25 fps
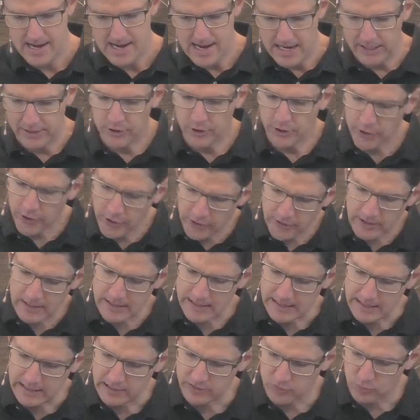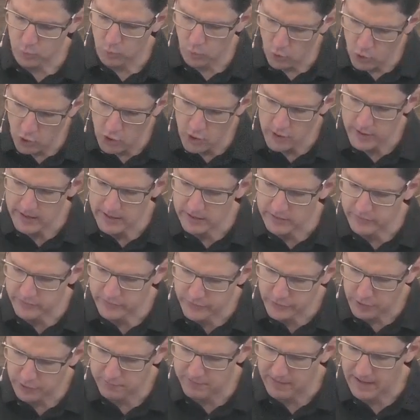And not only is work
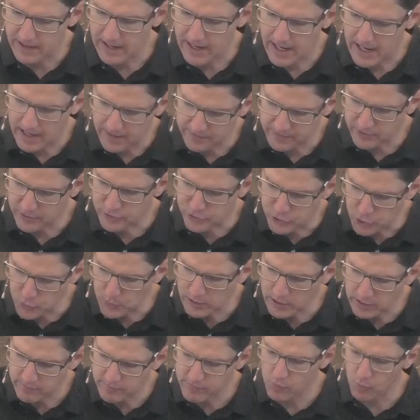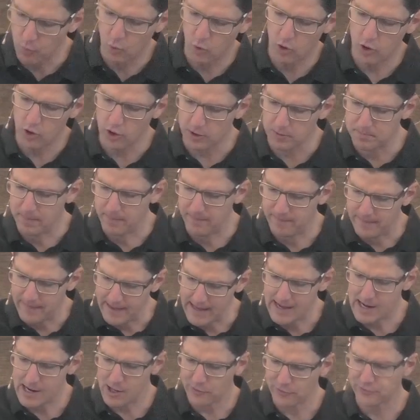itself hard, the doing of the work, but
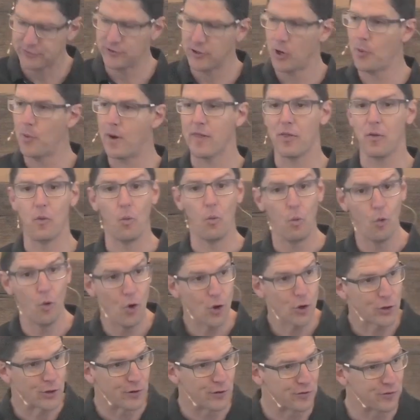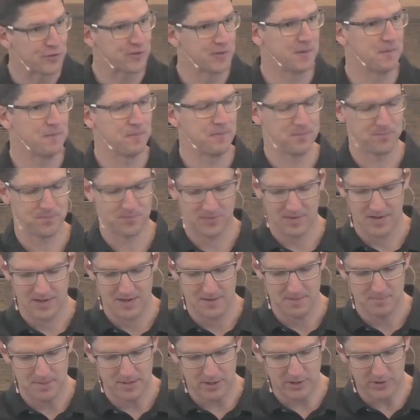now so are the workers
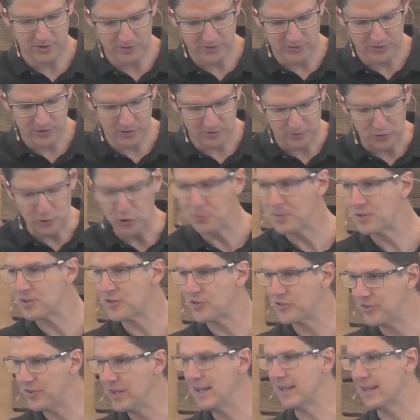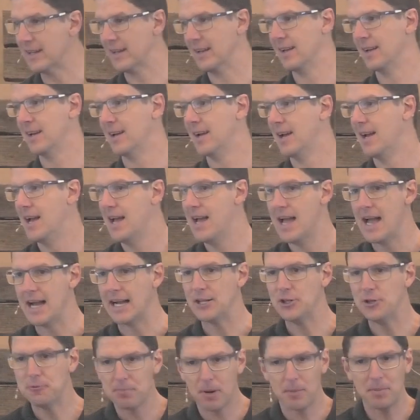because of human sin.
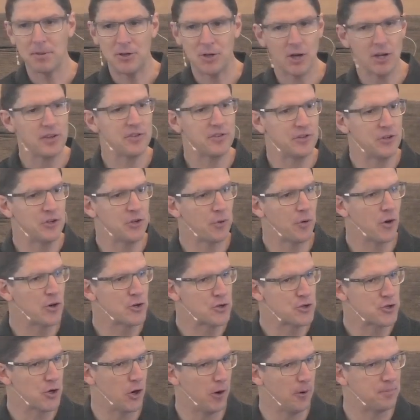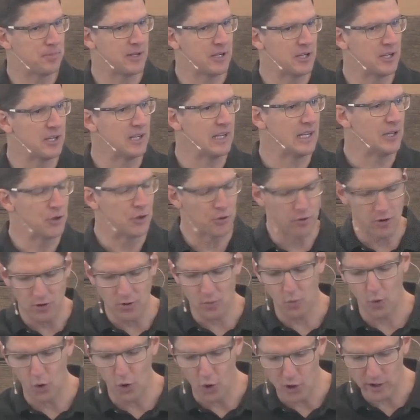And you've probably noticed in your own jobs and in, in your
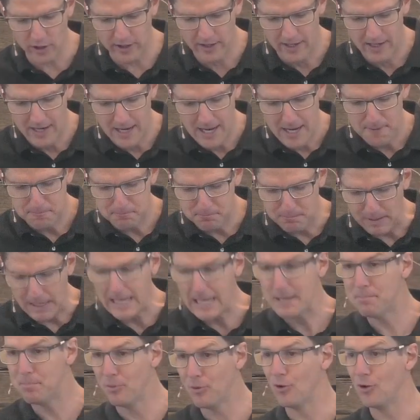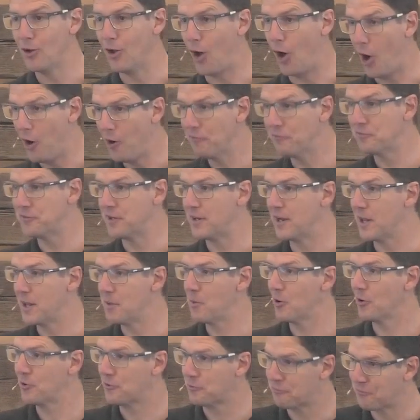own work, people often are the
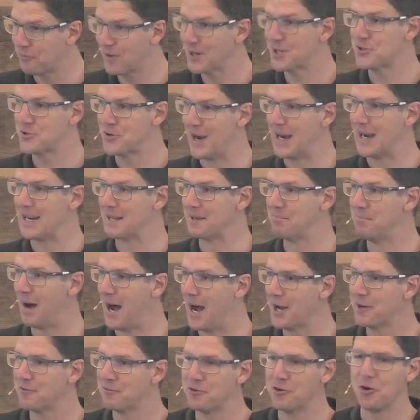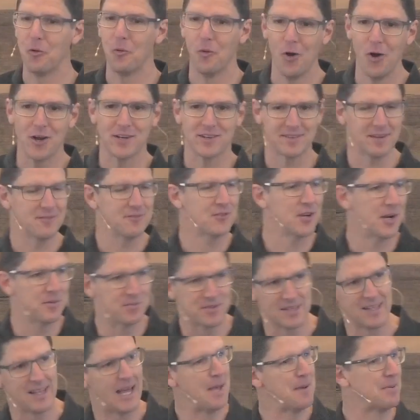most frustrating part of your work. Sometimes
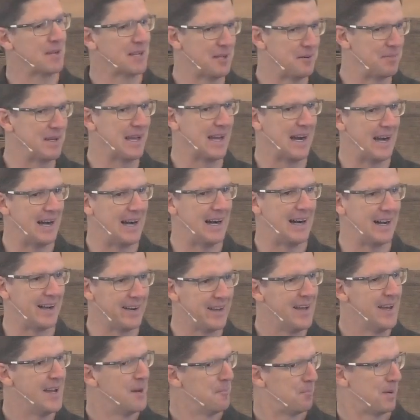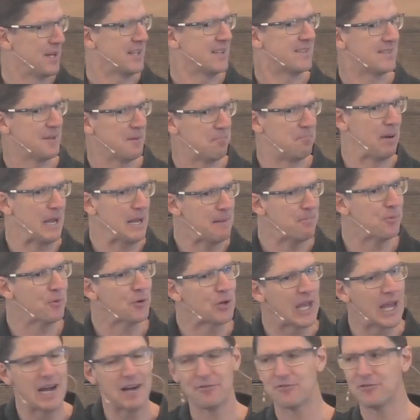the labor can be hard, but it's the people
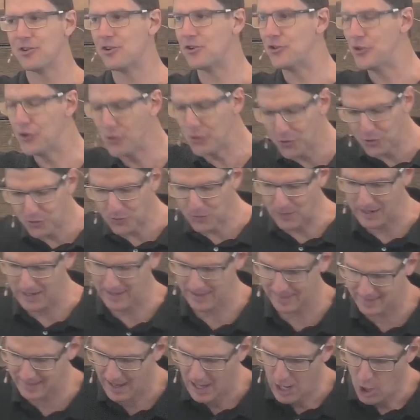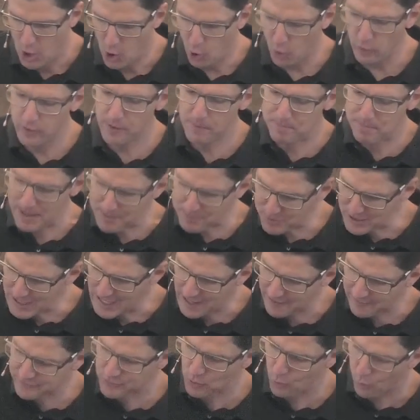you have to do it with or the people you
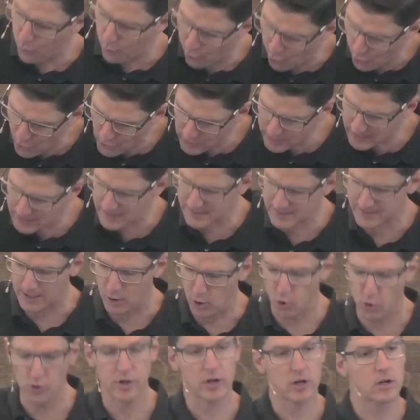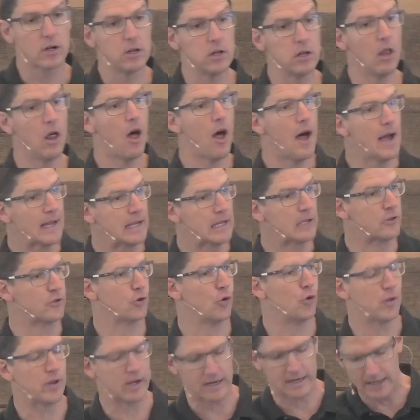have to work under, or the clients, or the